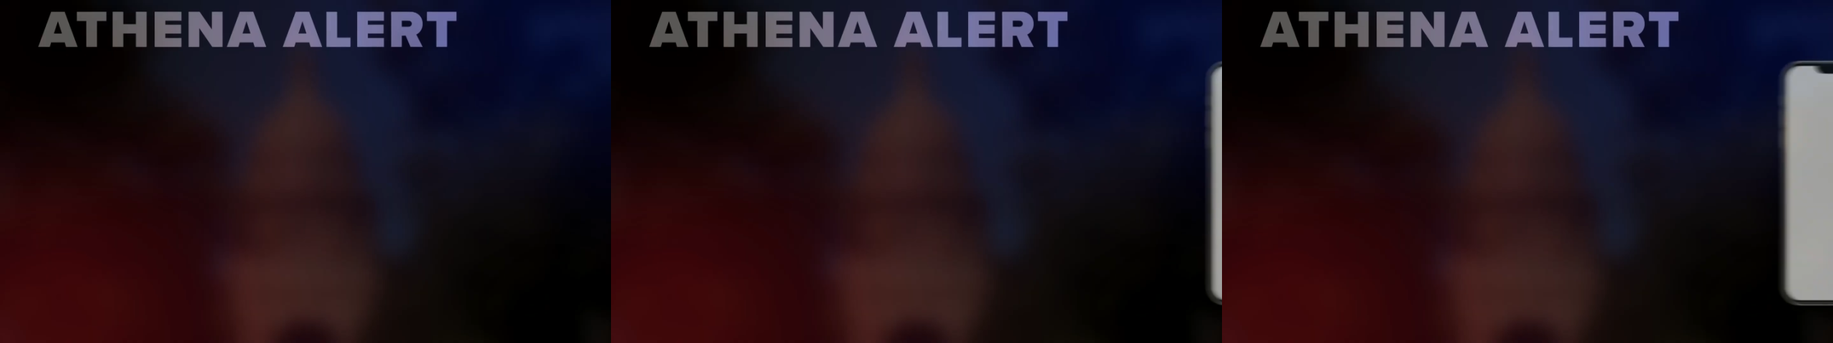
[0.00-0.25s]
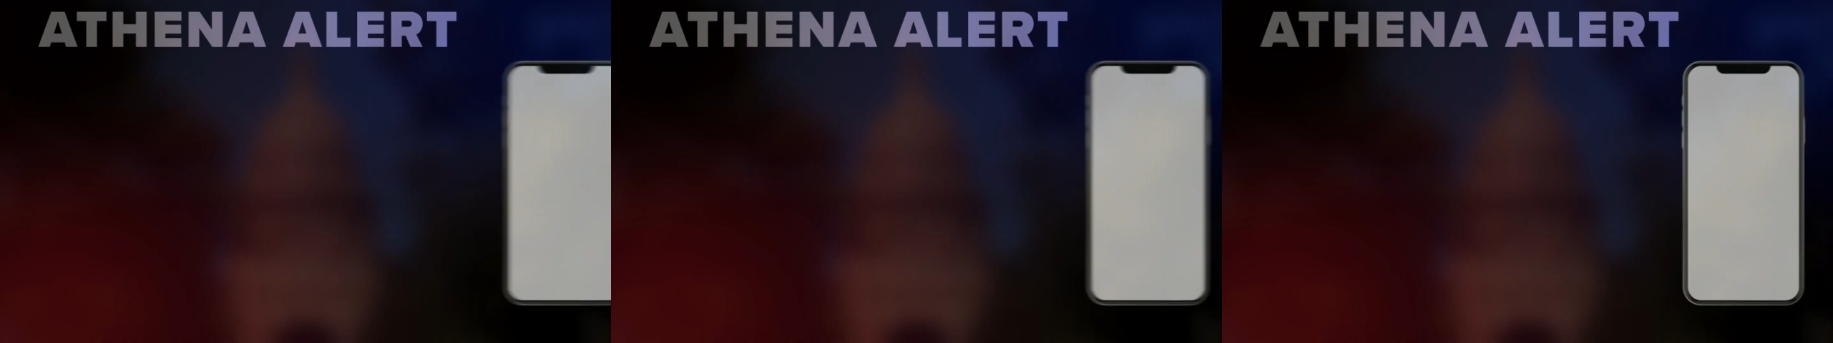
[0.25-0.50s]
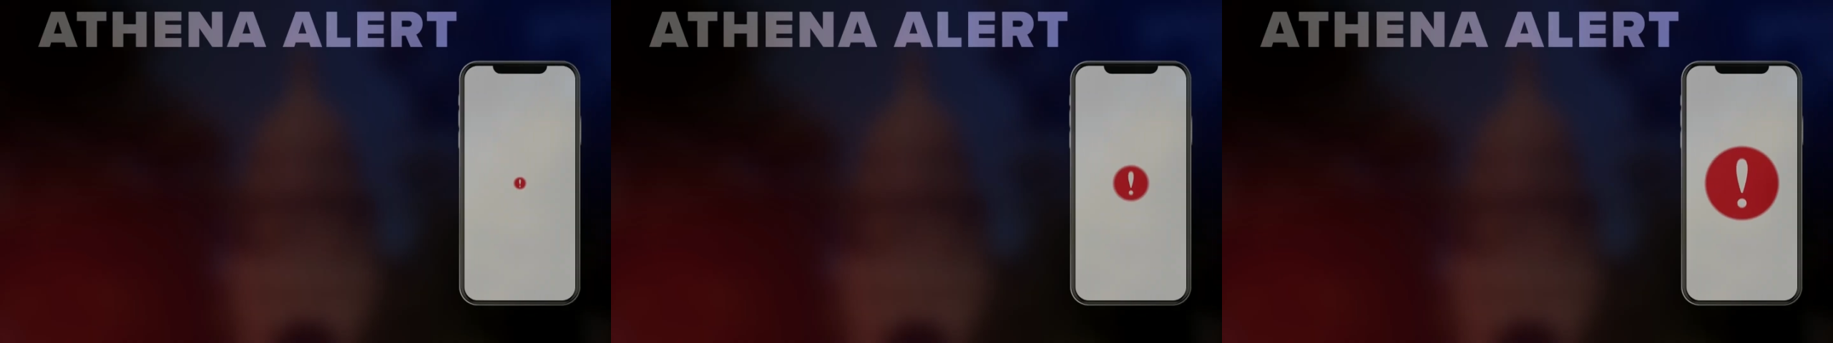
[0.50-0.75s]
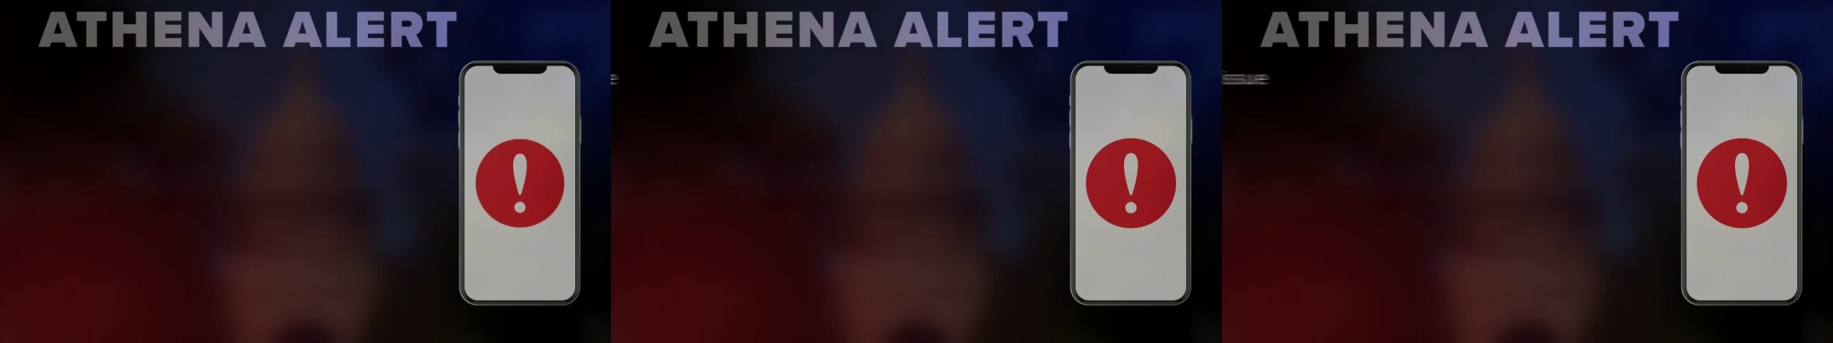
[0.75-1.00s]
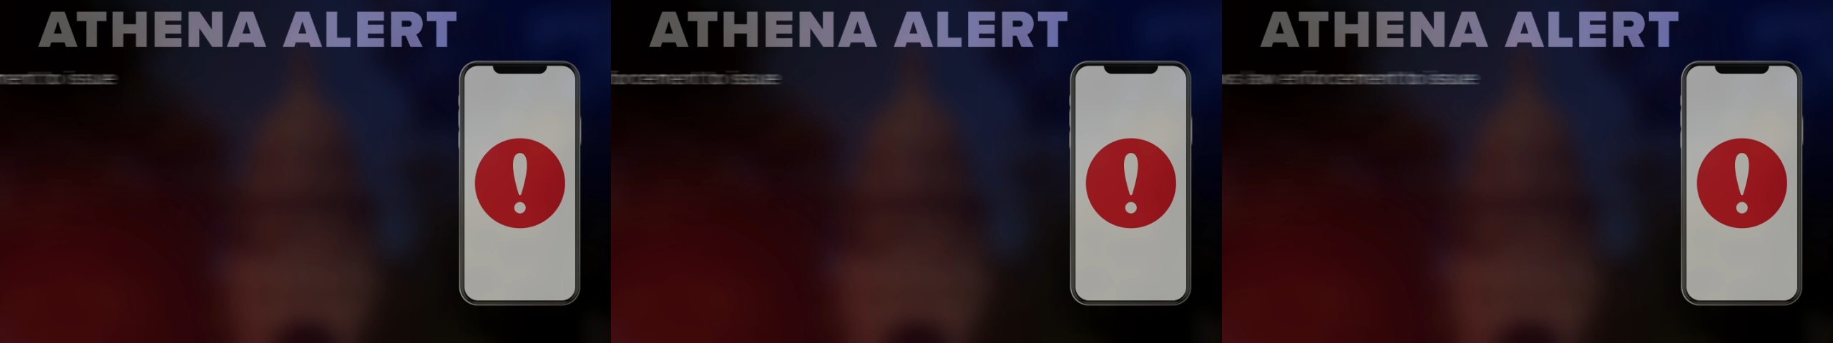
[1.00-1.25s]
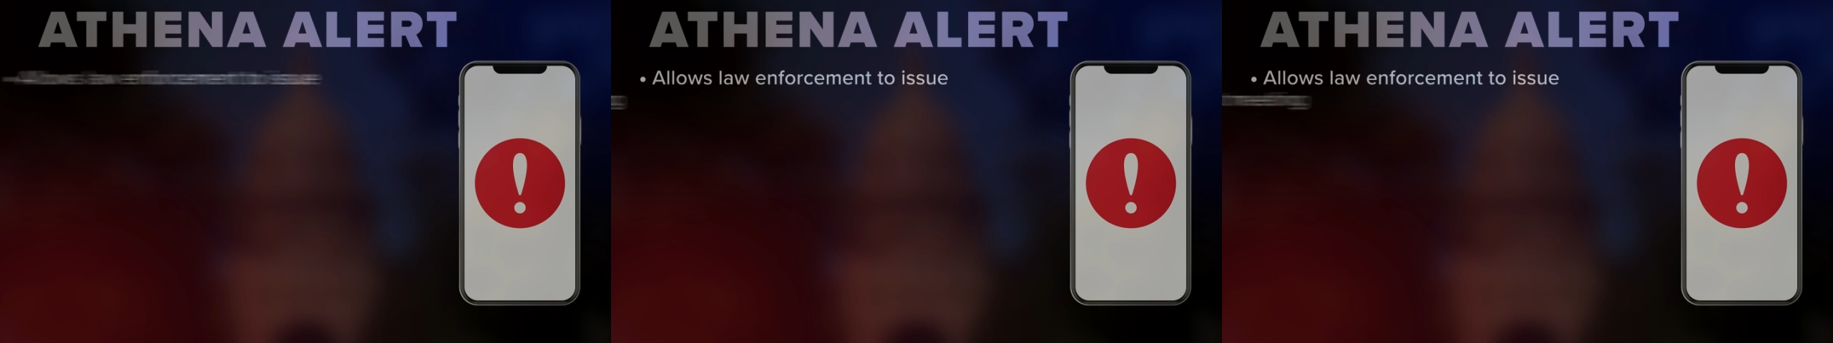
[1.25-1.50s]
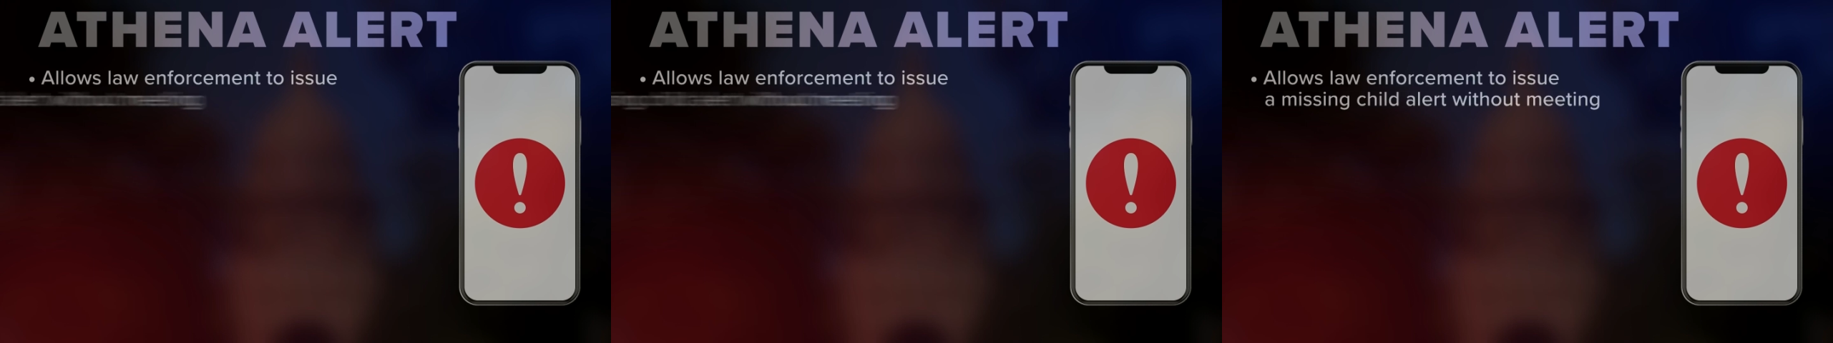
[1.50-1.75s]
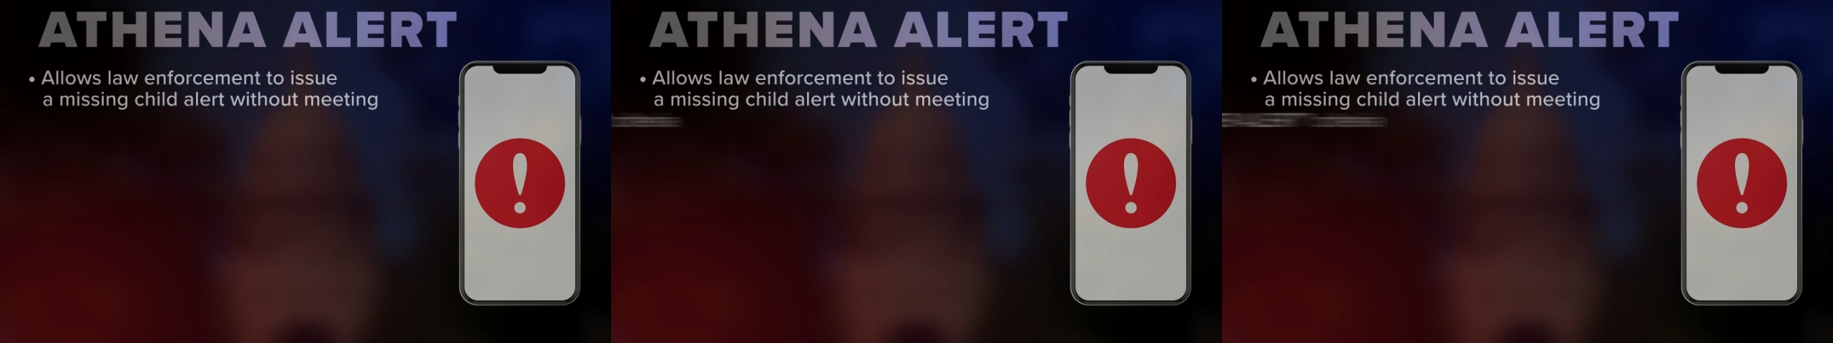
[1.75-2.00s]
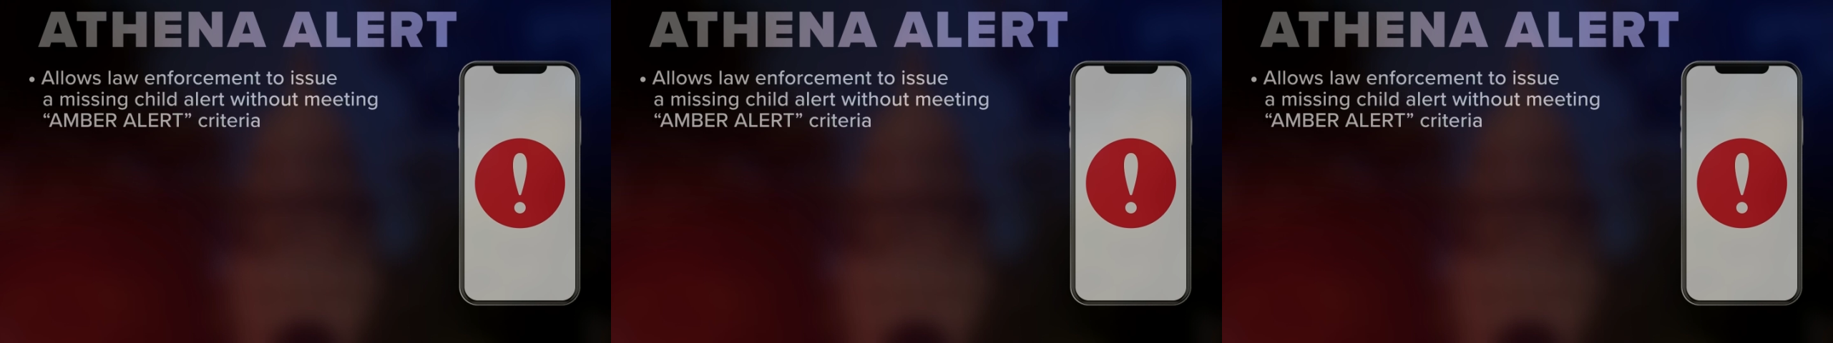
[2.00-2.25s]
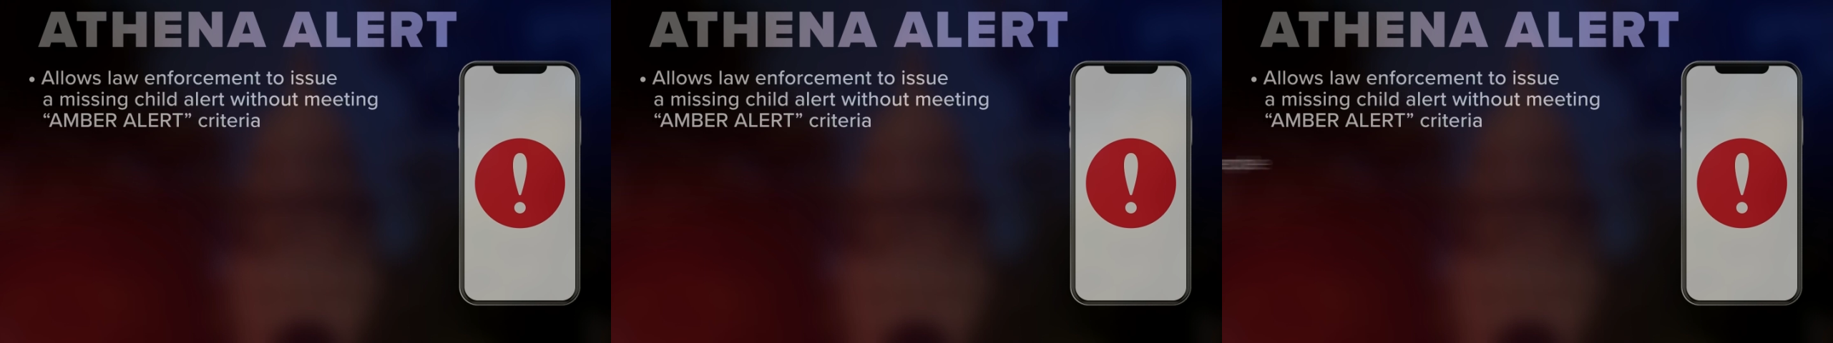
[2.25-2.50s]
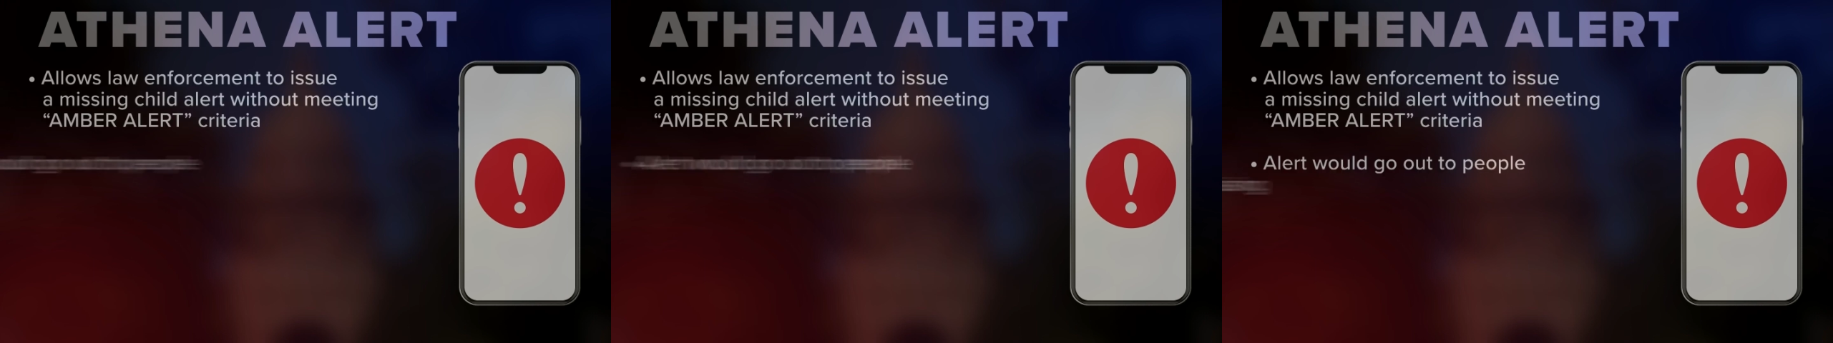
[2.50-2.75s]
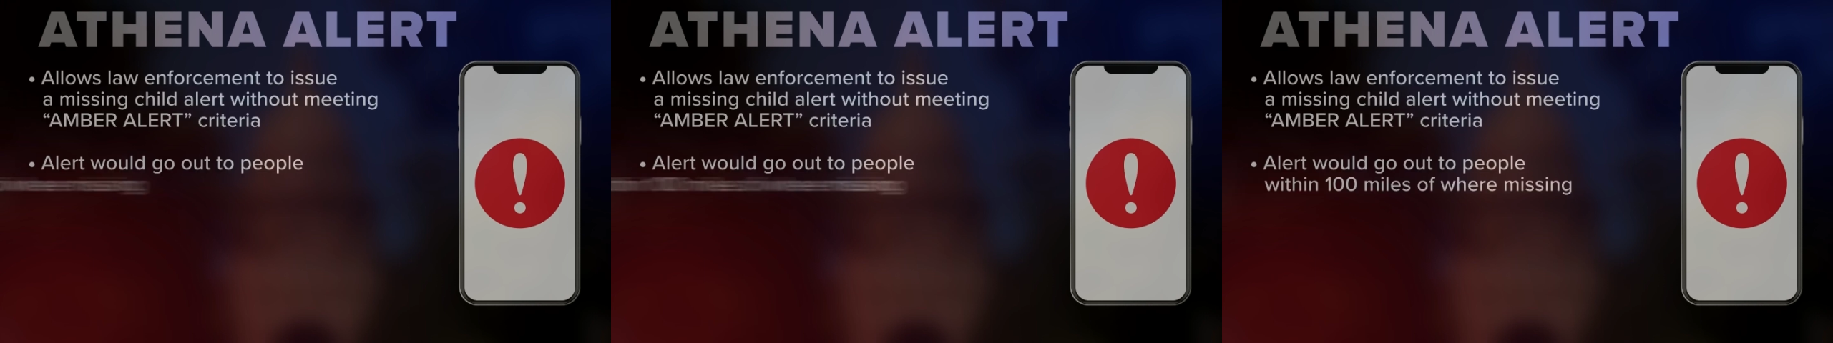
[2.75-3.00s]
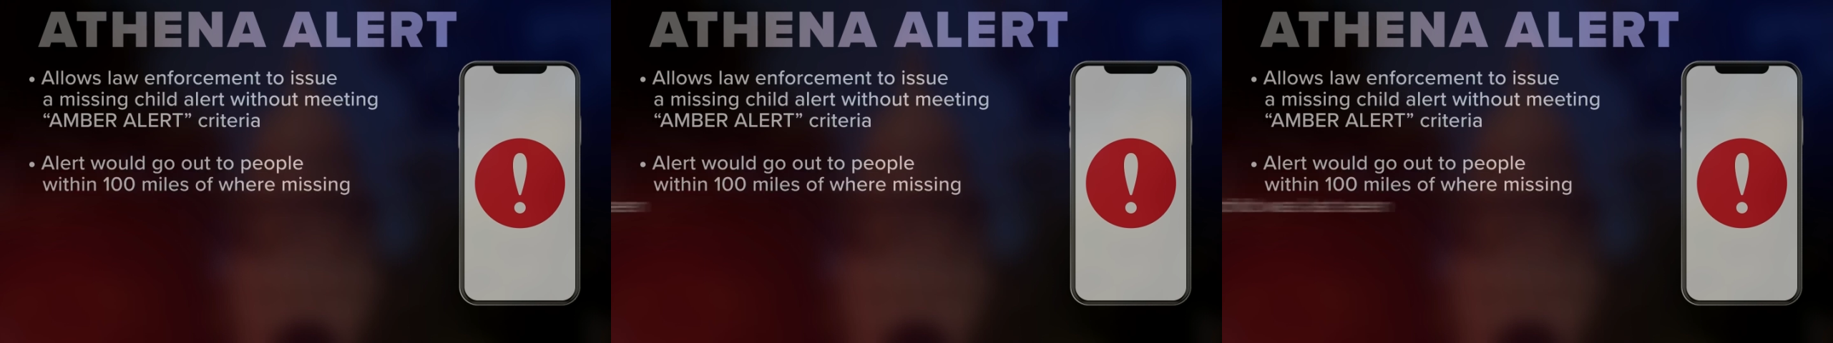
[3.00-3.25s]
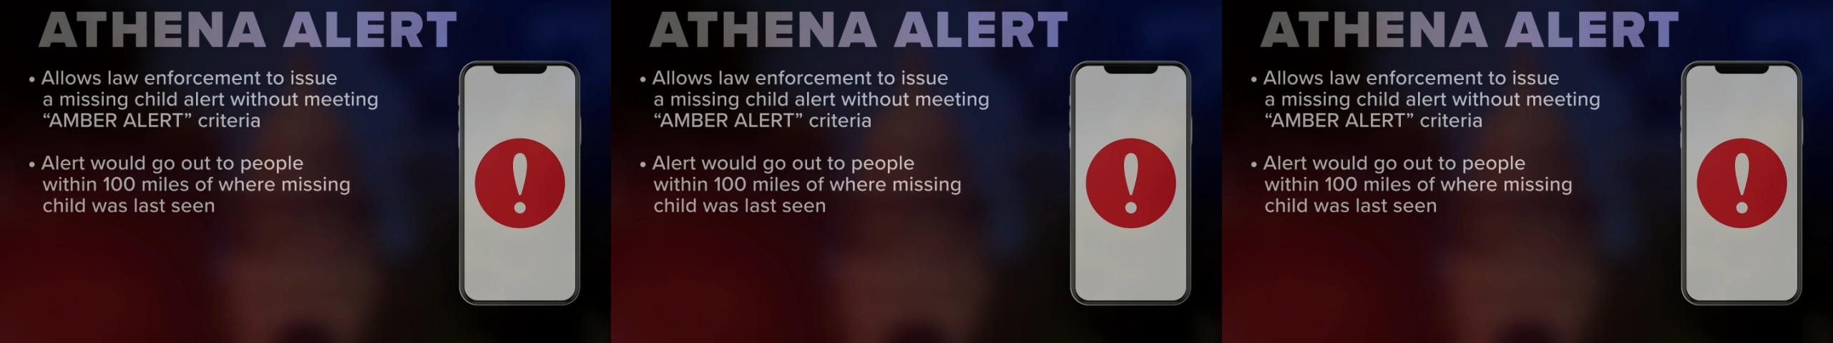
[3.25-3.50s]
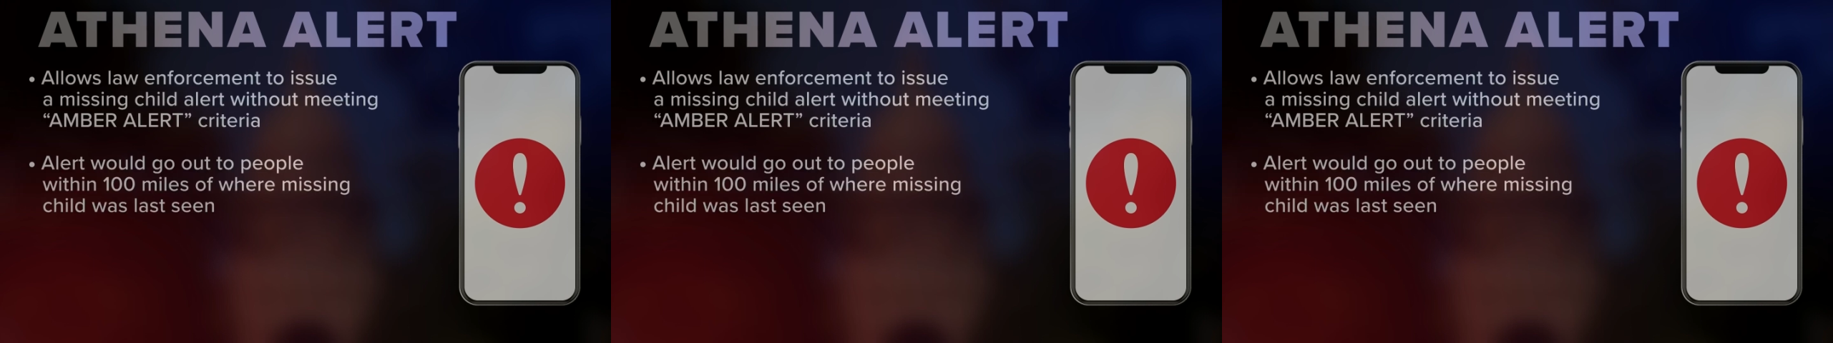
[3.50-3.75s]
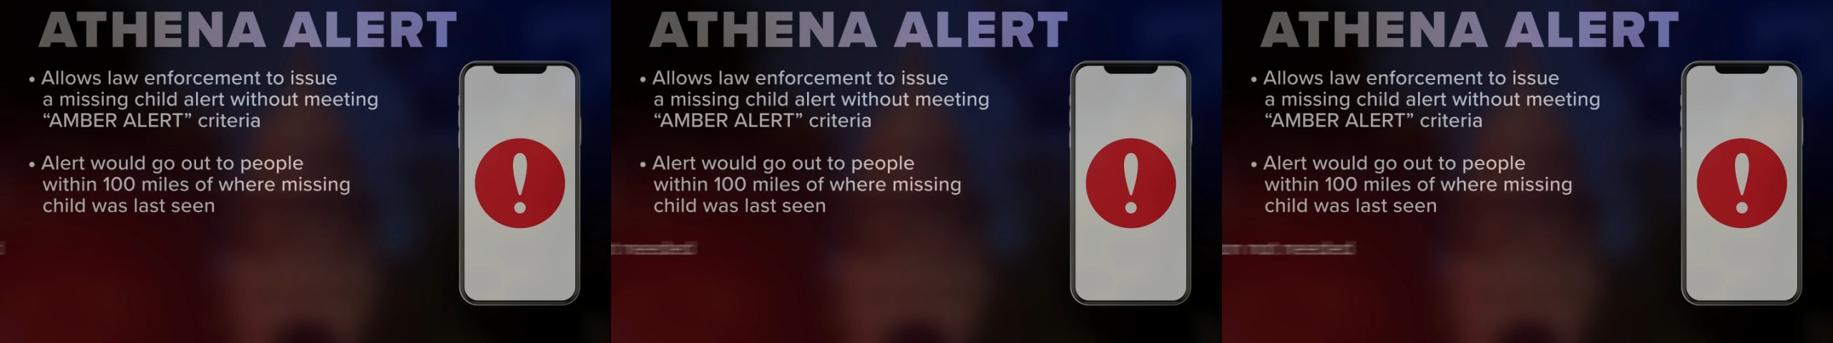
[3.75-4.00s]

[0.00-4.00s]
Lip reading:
No face is visible, so there are no lips to read.